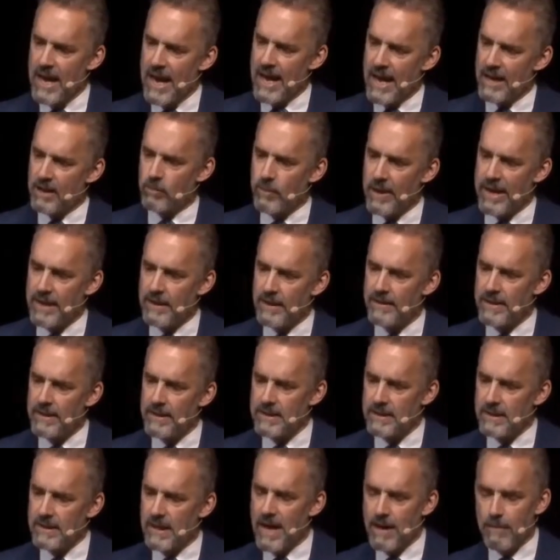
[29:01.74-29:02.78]
at a rate
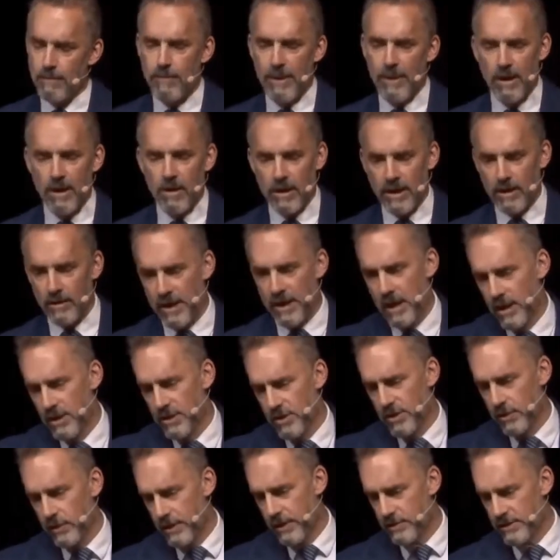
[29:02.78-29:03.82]
that's unparalleled.
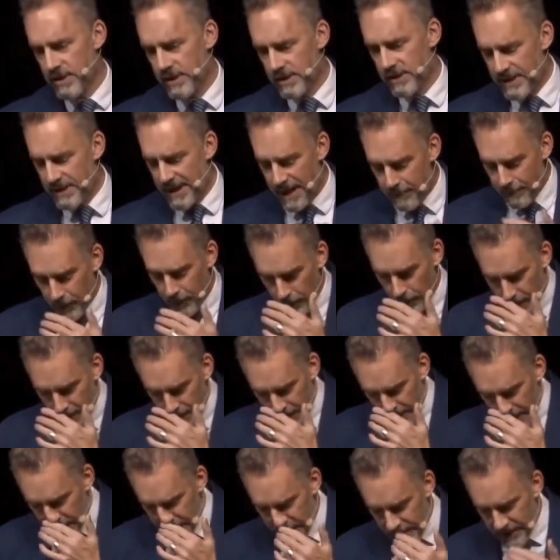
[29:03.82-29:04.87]
So here's an example.
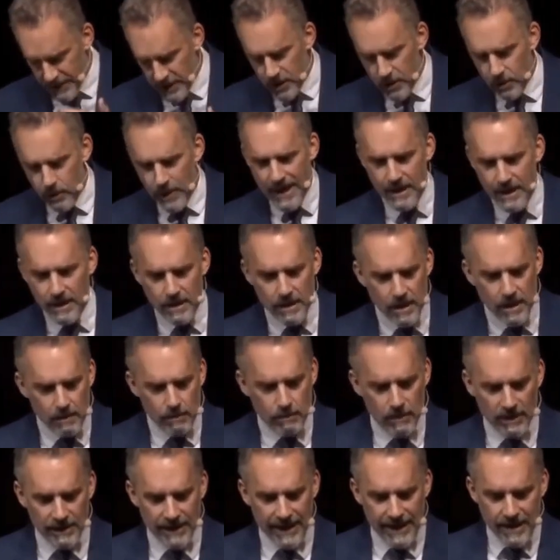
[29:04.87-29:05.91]
One
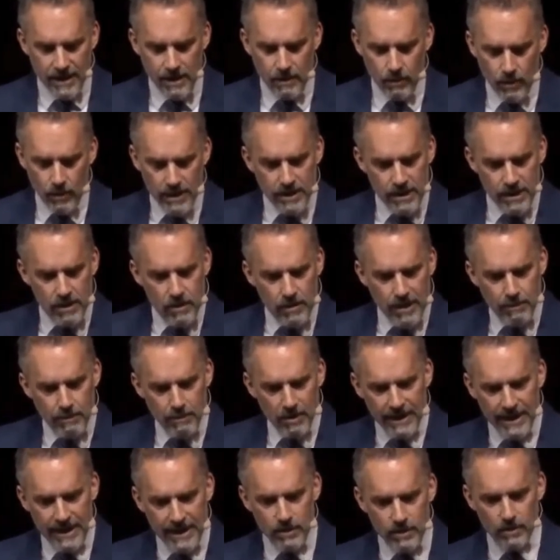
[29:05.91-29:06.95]
of the UN
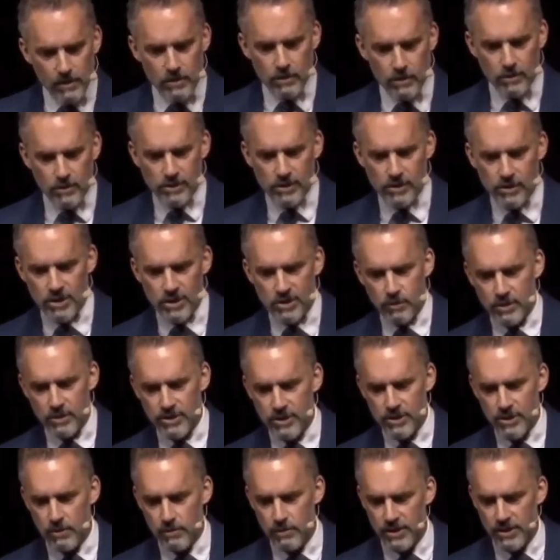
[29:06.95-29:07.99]
millennial goals was
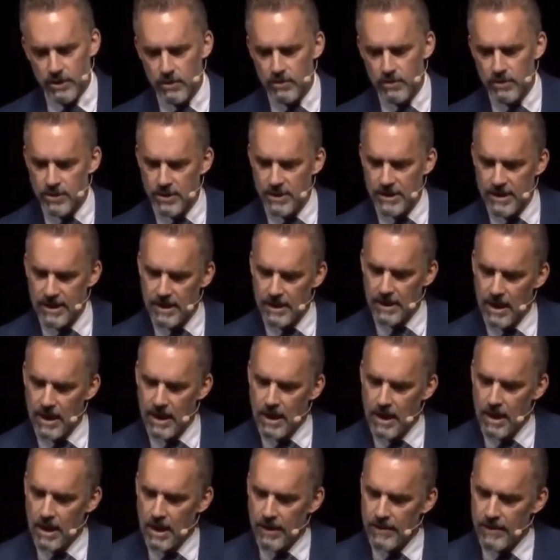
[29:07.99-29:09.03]
to reduce the
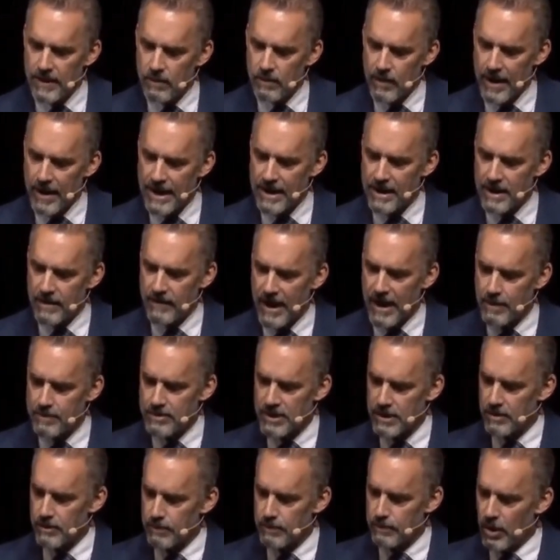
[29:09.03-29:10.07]
rate of
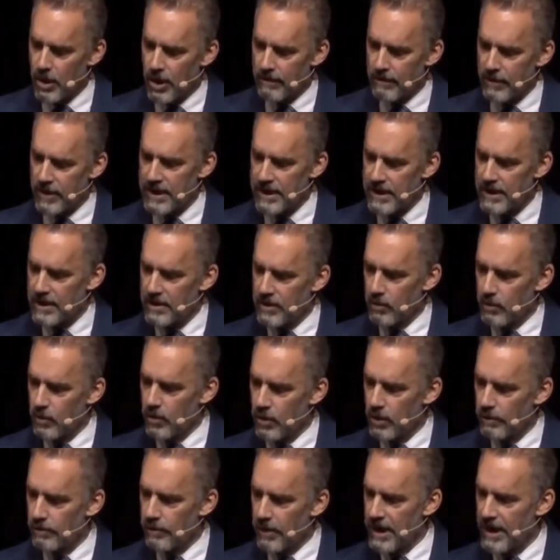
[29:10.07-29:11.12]
absolute poverty in the
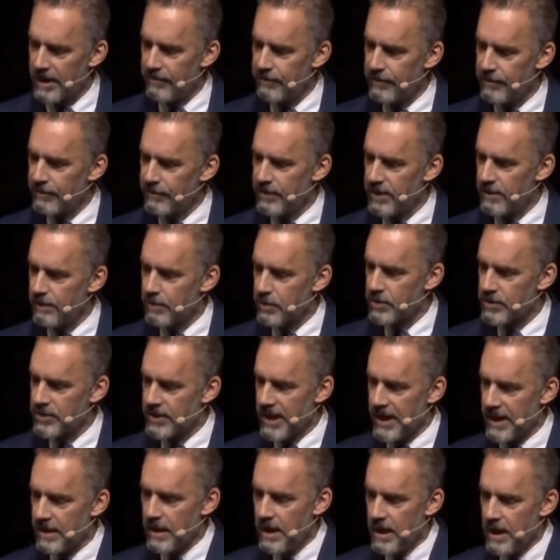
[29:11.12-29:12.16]
world by
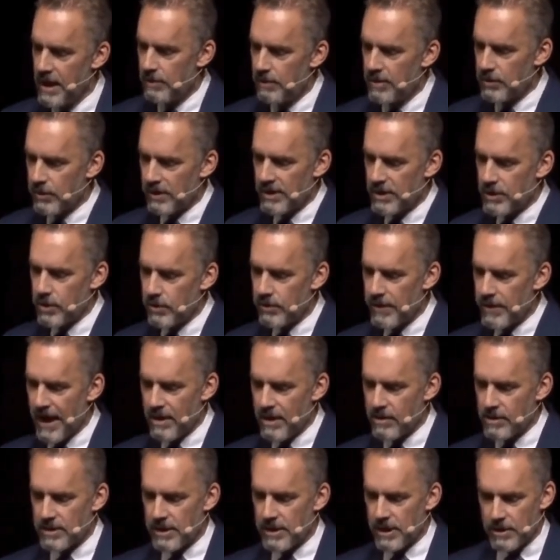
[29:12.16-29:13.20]
50% between
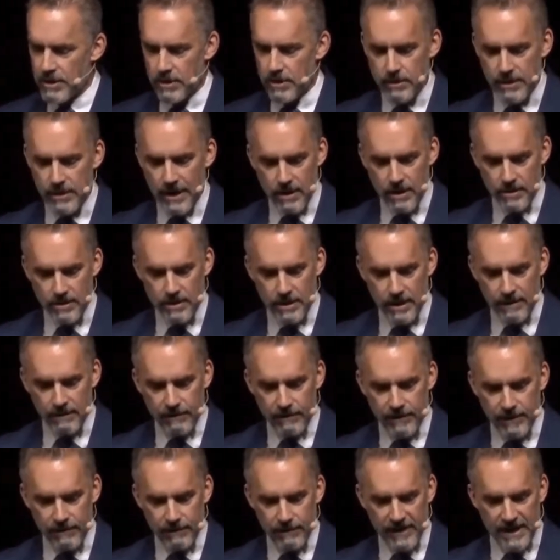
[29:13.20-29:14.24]
2000 and
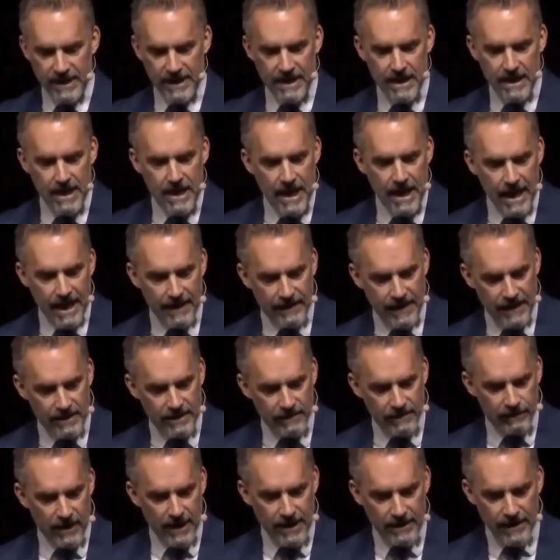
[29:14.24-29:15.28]
2015. And they
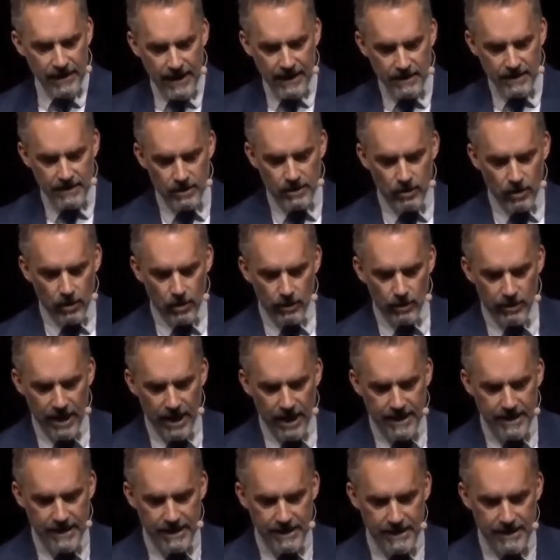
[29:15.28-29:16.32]
defined that as
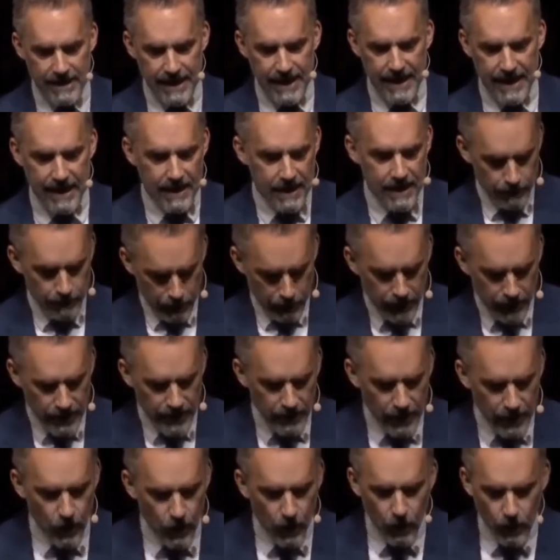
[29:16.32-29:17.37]
$1.90 a day. Pretty
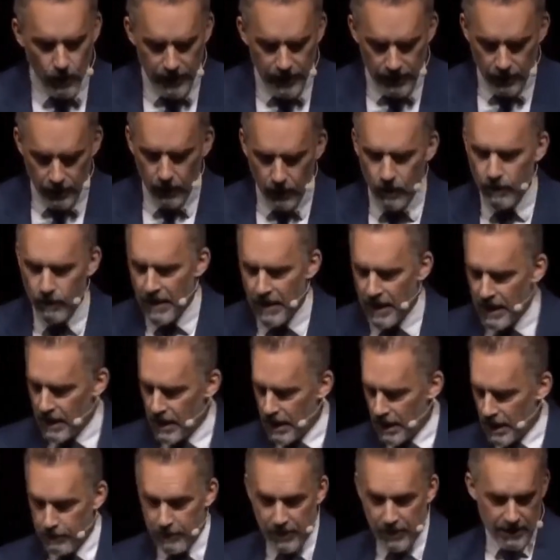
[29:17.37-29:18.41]
low, you know,
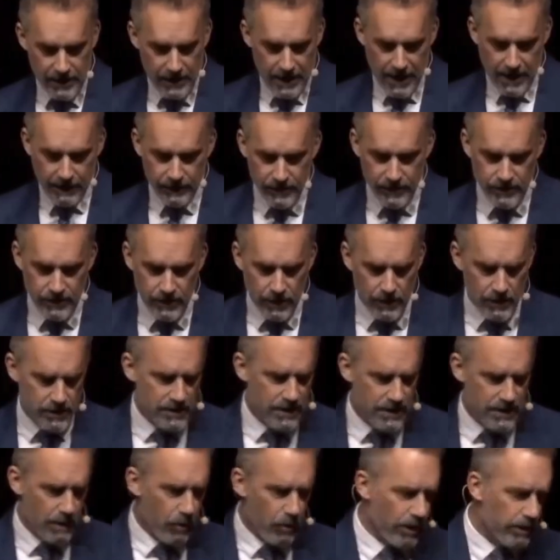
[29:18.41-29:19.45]
but you have to start
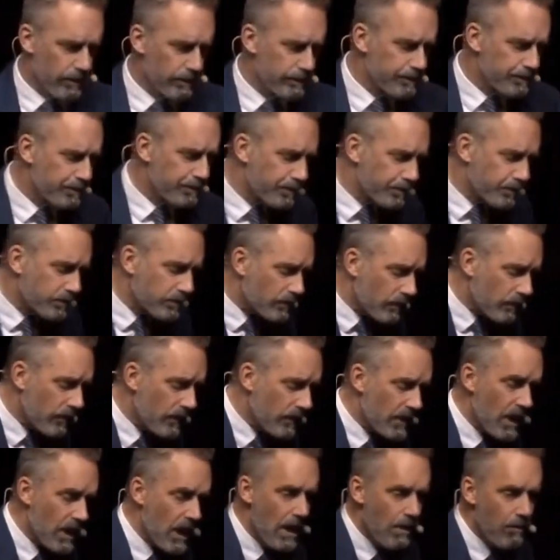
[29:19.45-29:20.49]
somewhere.
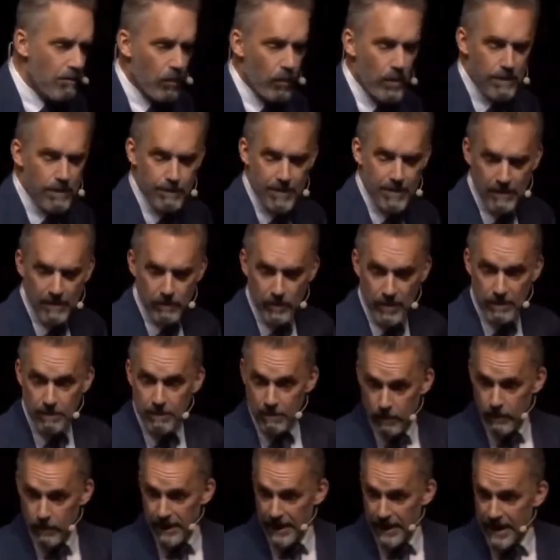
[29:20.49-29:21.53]

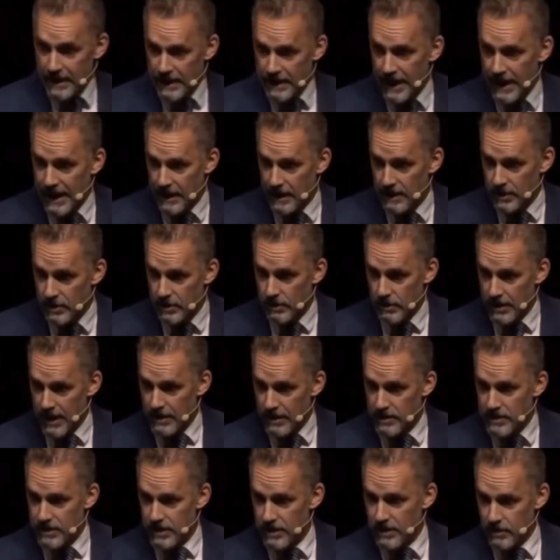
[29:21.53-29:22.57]
We hit that at
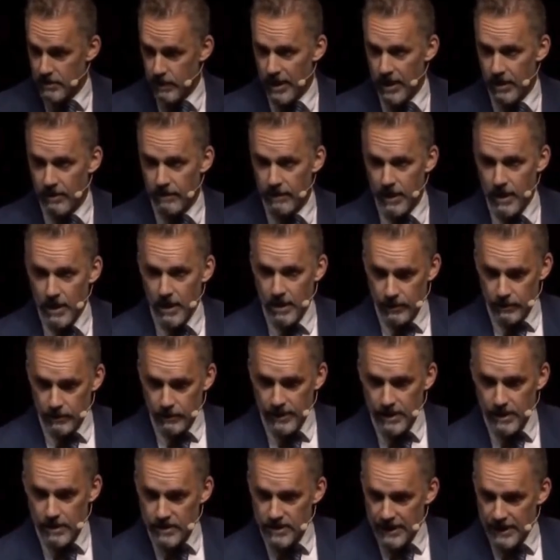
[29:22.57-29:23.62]
2012. 3
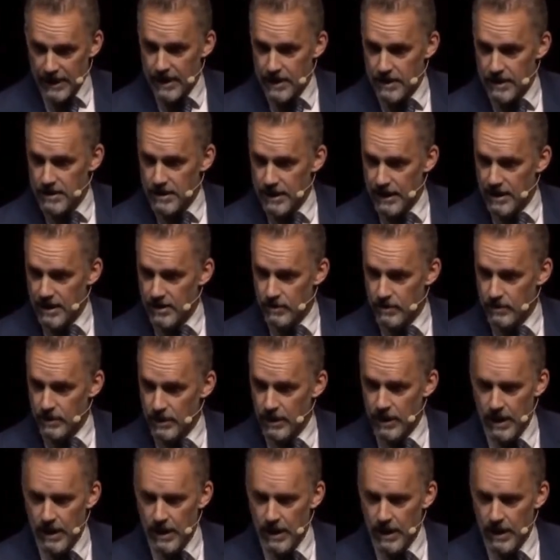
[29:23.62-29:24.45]
years ahead of schedule.